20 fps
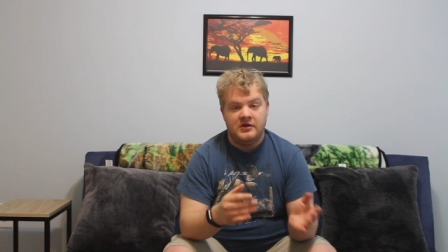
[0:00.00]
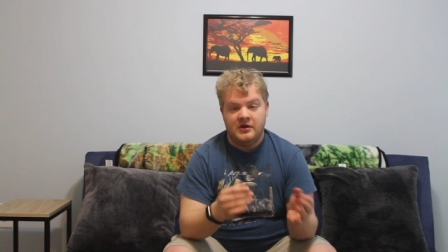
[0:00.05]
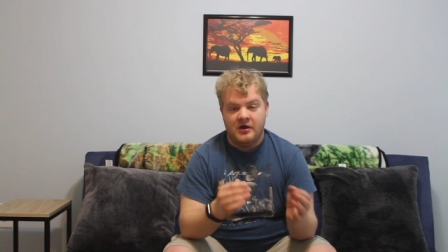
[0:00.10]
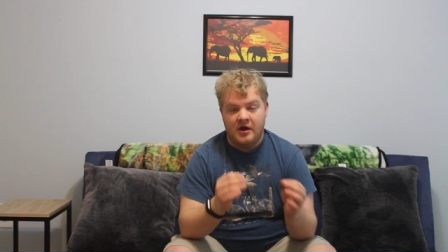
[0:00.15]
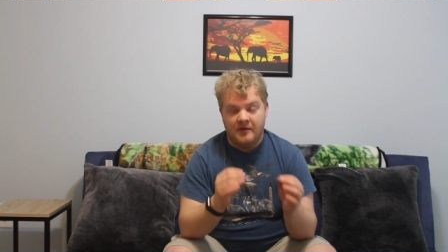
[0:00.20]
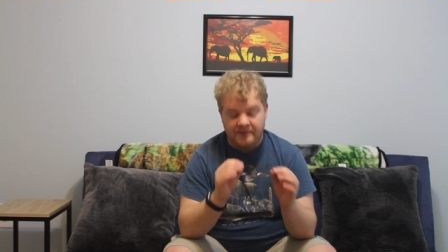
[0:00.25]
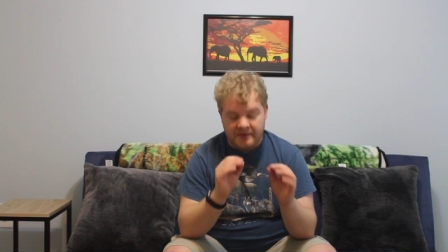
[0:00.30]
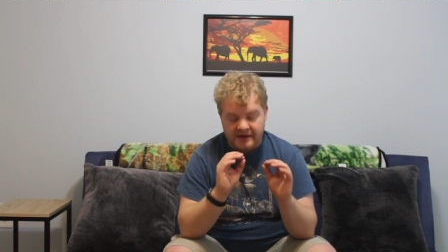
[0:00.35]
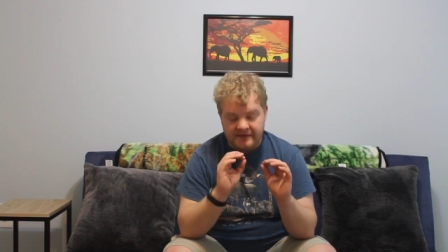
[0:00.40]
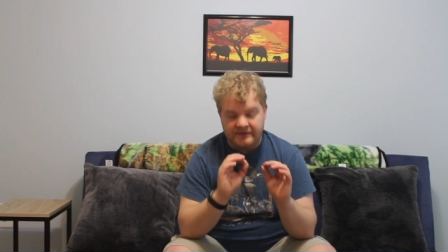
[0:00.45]

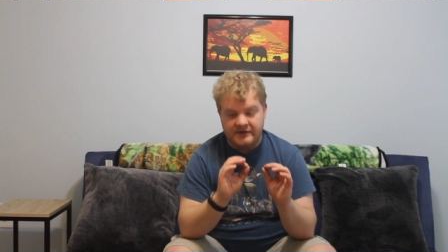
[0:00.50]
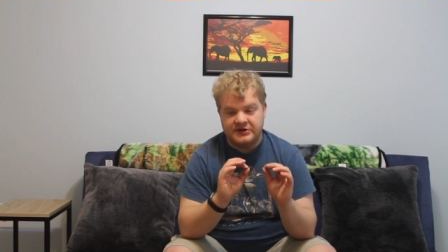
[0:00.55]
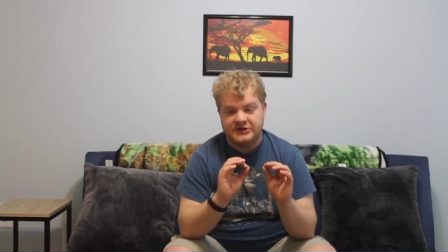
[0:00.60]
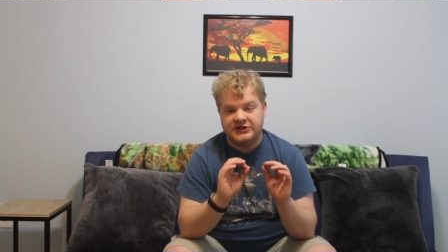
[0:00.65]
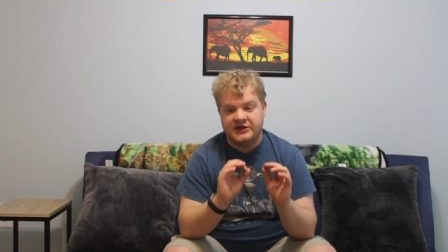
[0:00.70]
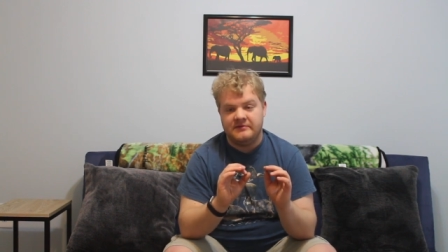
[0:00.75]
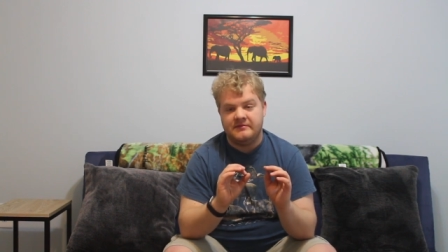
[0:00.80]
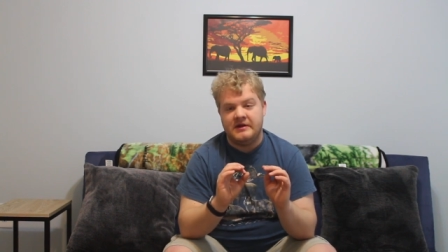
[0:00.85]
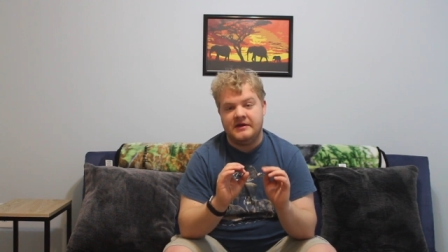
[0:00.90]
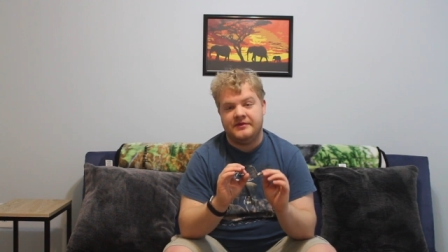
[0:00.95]
I'll briefly
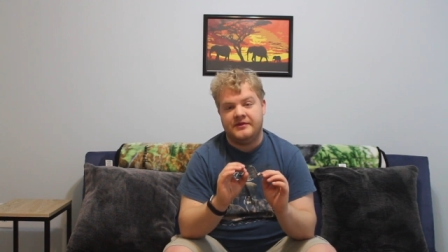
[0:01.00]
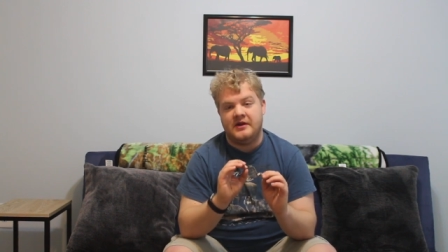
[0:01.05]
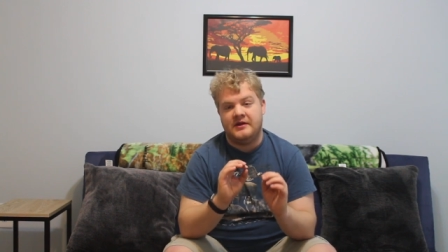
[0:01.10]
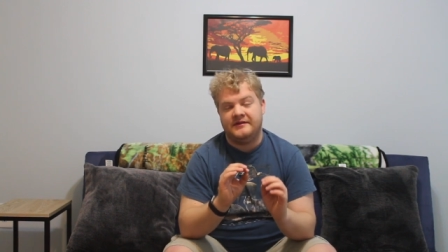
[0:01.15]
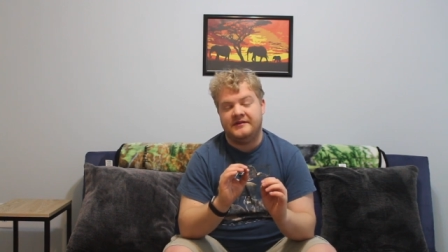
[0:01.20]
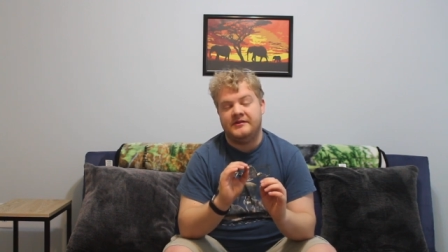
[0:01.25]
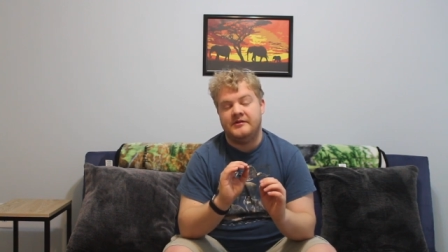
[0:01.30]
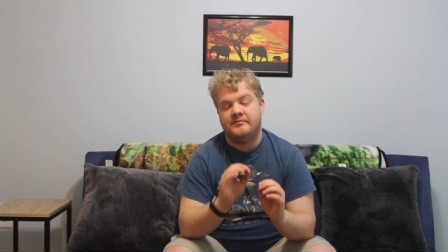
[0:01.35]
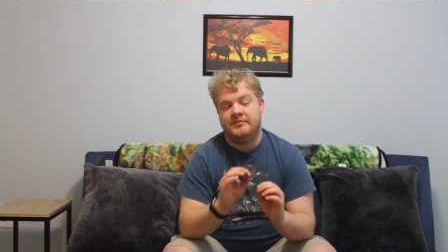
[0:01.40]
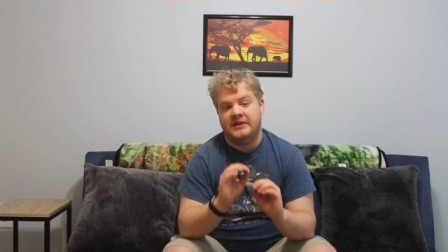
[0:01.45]
share my
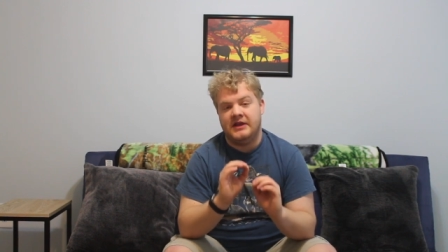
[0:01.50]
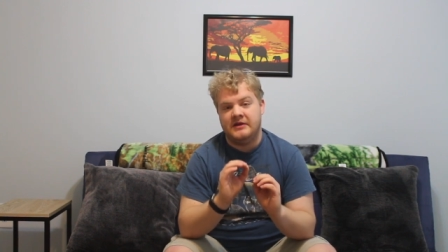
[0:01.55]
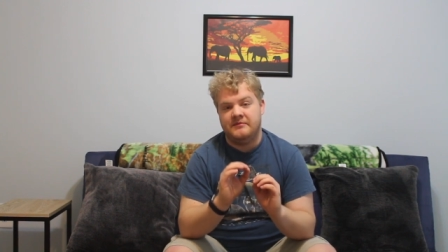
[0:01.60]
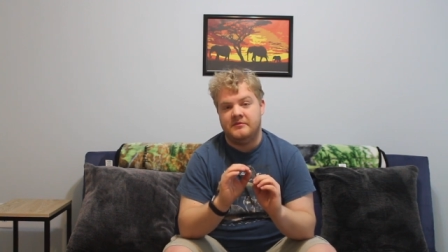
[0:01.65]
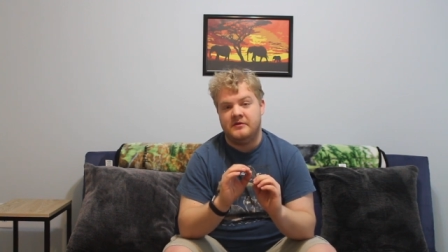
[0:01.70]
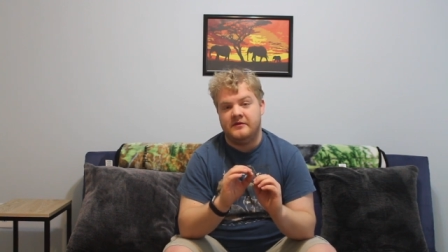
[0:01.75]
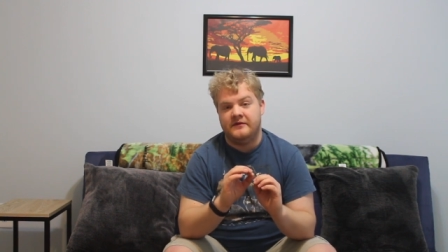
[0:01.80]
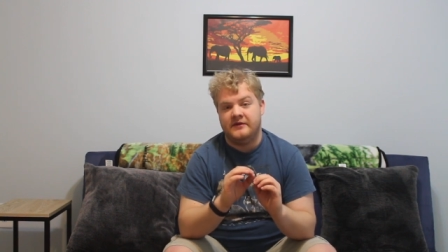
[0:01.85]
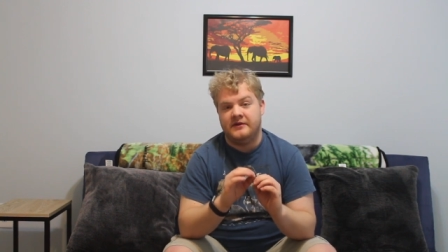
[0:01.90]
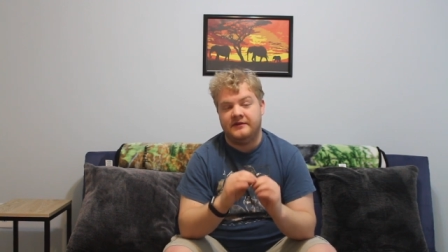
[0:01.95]
thoughts on the Blade
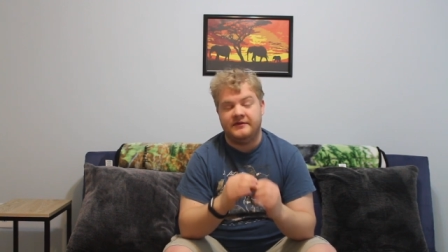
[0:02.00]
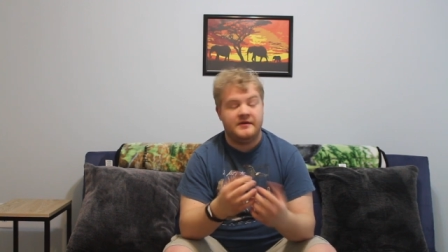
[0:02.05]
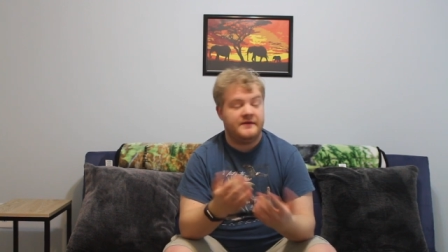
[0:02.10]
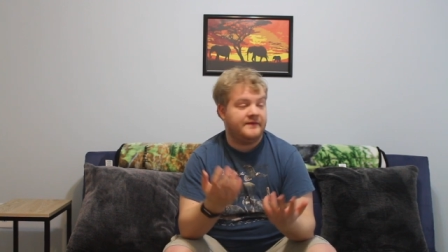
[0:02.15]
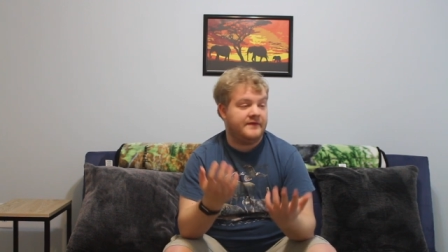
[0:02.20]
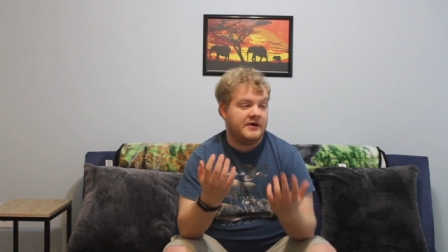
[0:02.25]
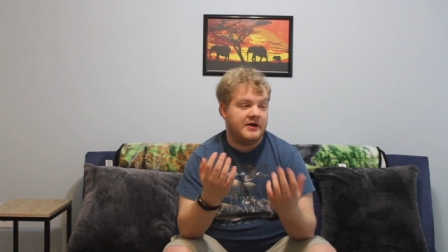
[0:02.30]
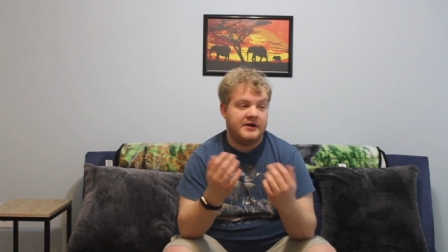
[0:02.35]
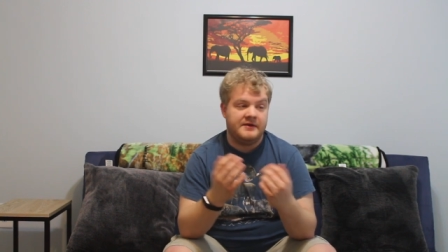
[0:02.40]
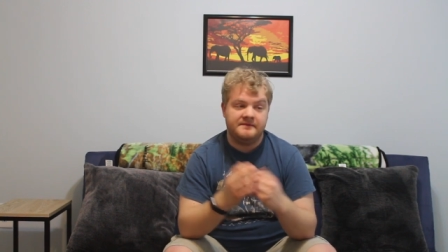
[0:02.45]
movies. They're
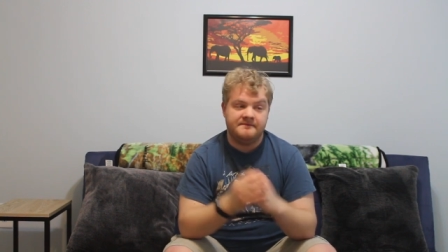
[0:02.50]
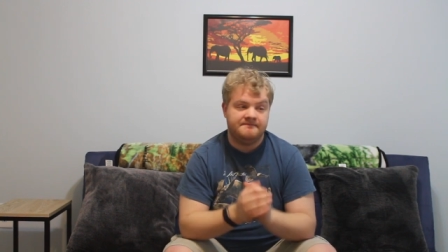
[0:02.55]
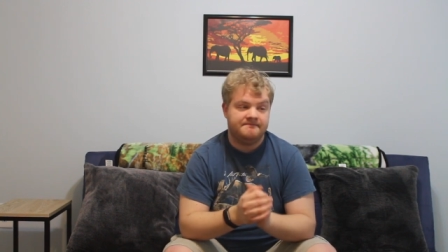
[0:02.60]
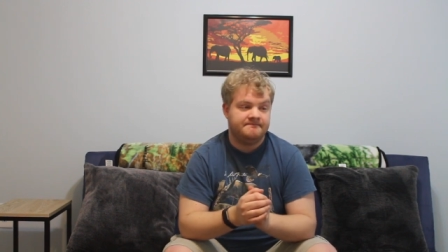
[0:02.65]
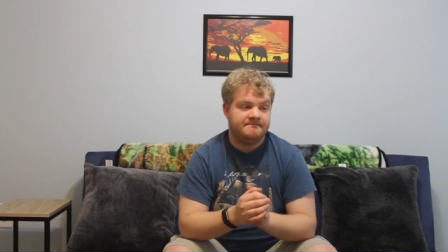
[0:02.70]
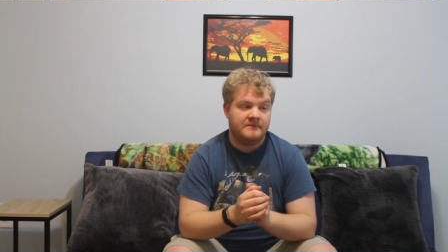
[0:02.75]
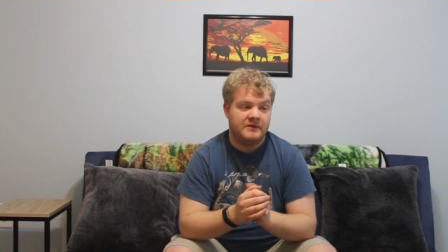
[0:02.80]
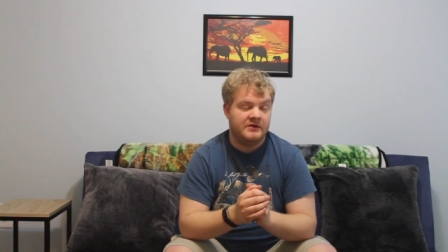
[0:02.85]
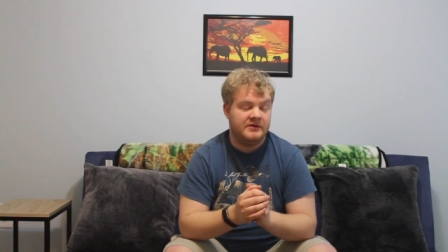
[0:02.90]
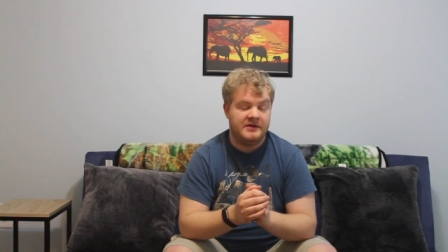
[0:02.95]
fine,
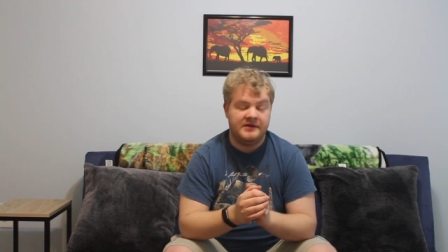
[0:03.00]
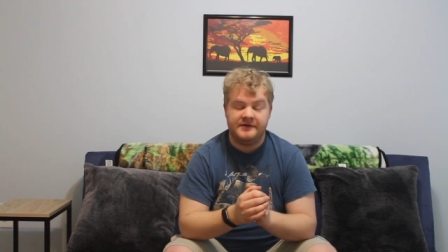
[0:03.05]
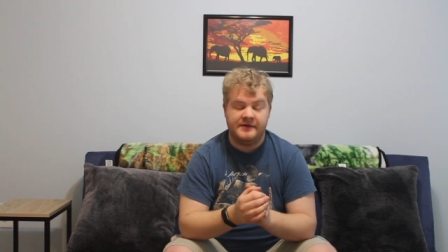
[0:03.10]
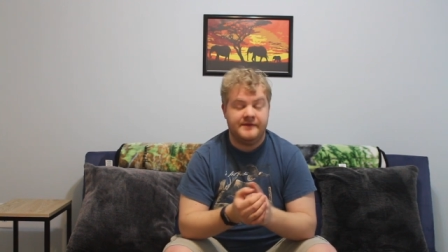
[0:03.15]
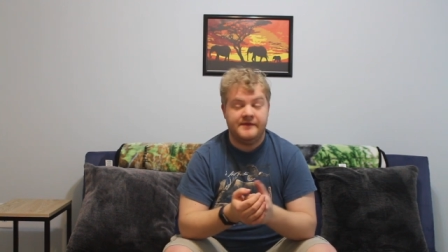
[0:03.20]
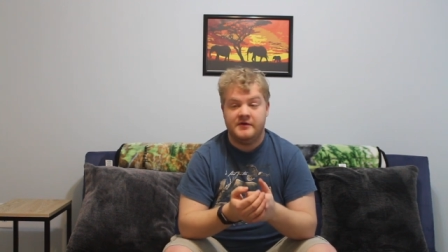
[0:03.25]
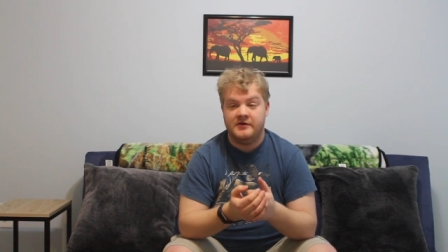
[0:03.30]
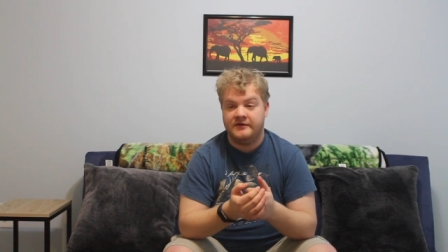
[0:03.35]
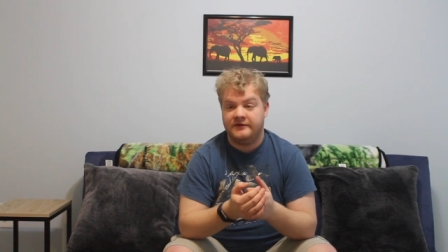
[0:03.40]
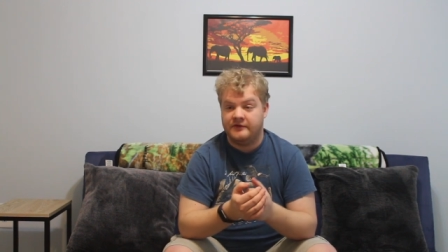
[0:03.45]
or at least
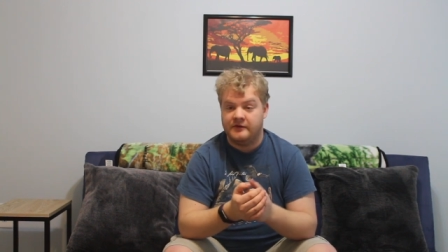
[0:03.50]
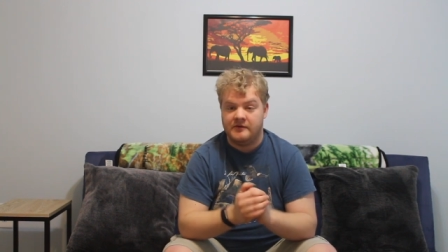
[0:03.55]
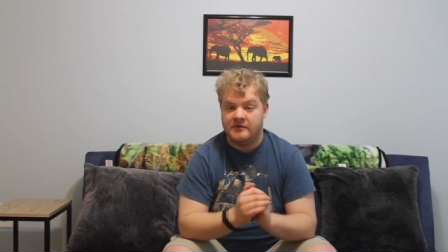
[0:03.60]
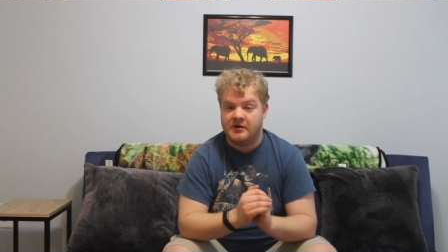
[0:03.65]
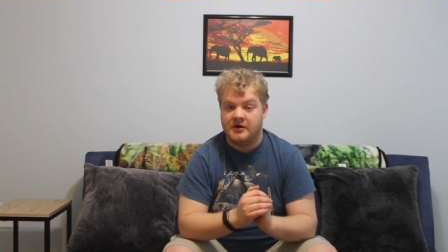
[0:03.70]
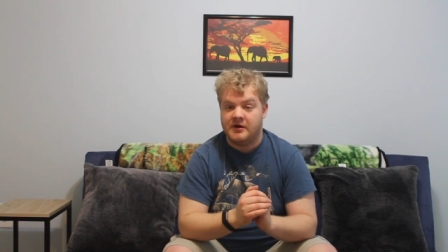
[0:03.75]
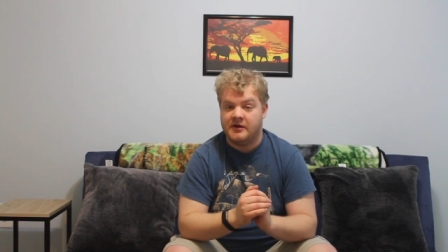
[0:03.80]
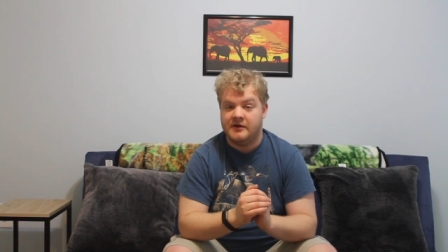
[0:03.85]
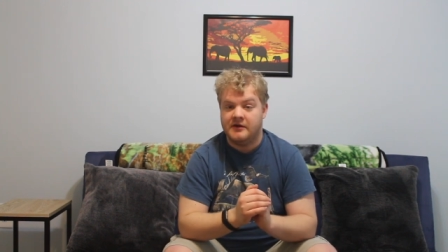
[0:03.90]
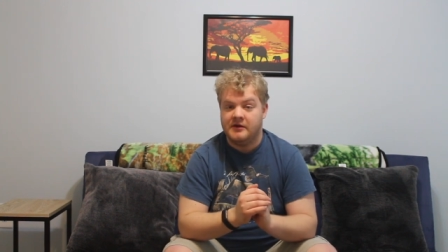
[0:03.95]
the first two
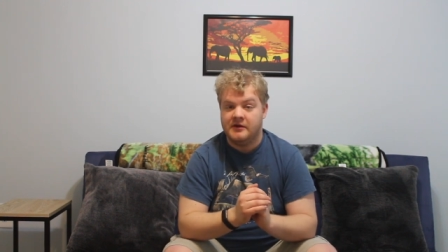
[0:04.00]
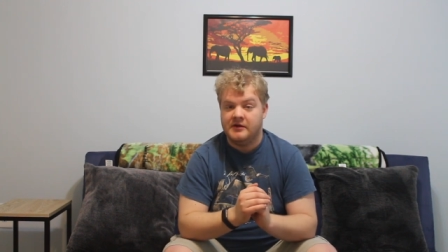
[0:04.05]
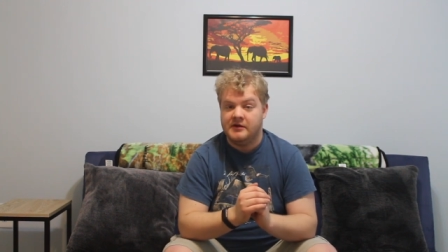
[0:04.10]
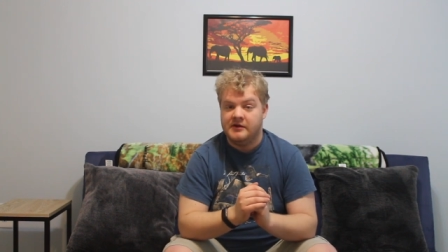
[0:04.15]
are.